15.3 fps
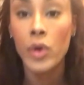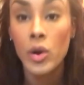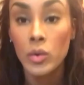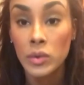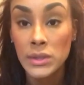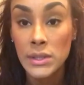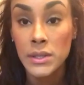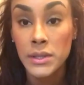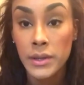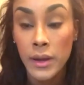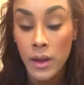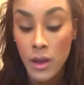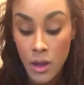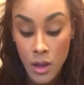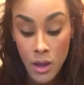roast.
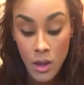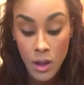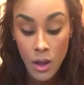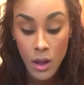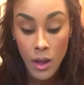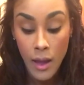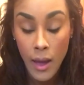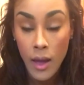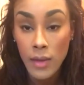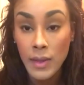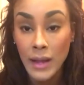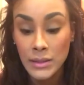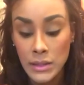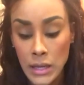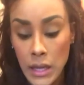And
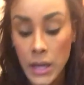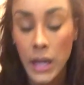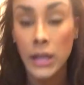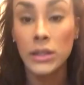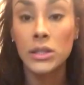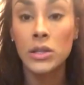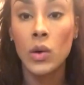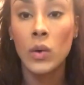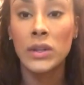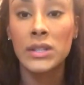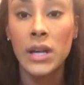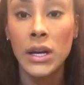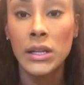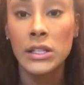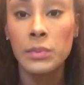that's it. And so
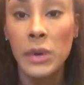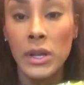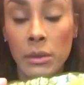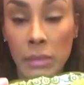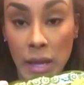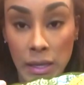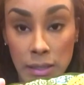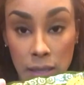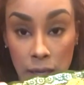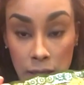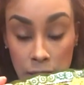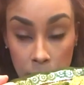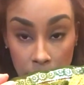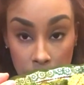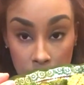it's going to smell amazing.
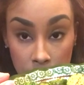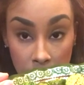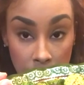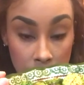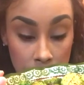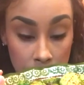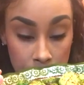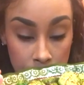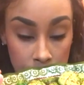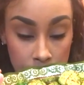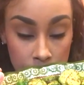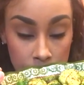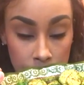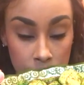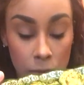It smells amazing
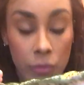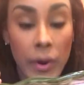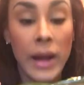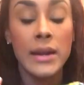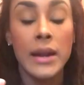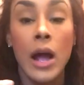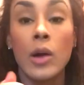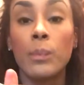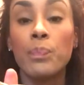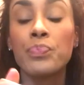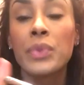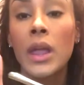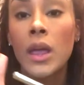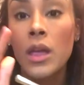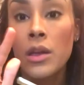right now.
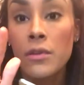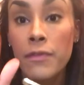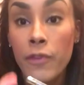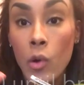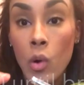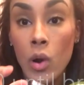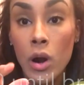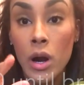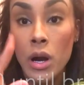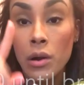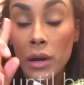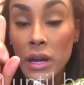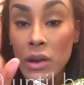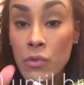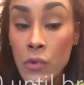
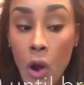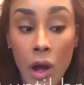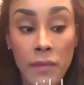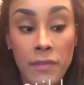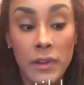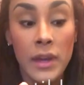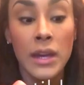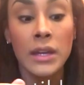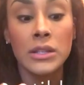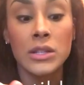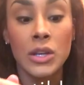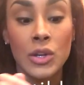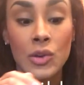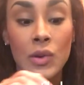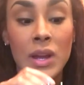For any raw vegans,
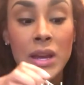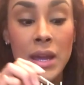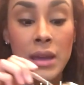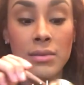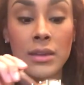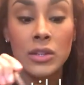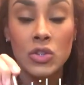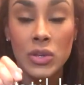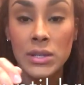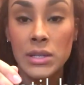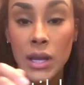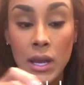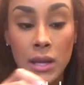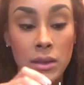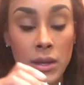you can eat this
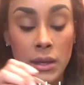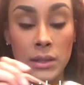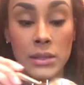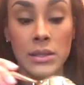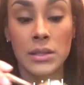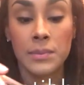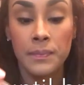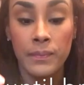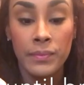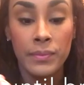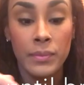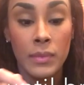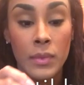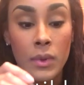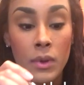just like this.
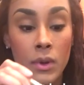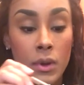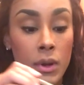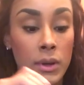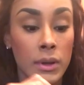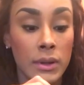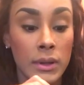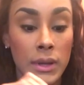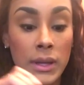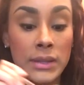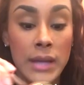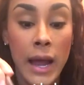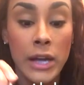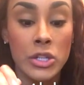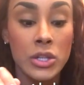
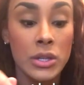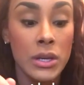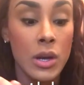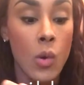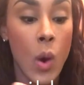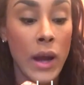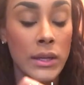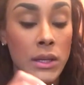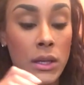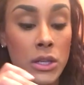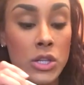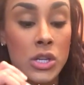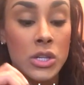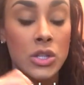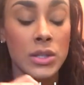It's actually quite
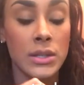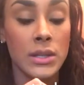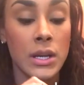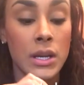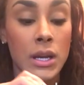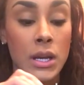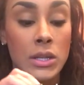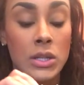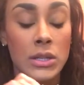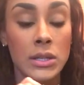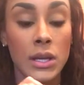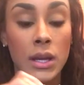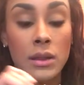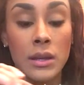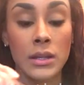delicious just eating it
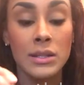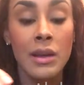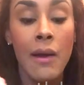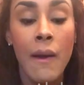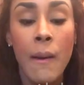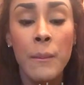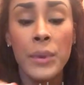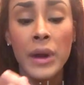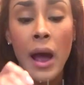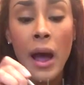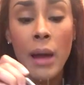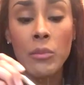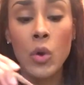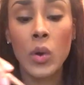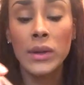just like this. But
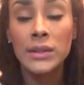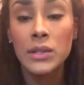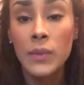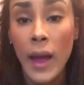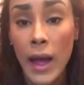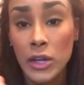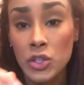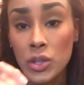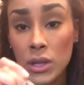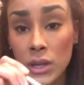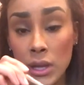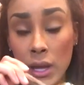I'm going to actually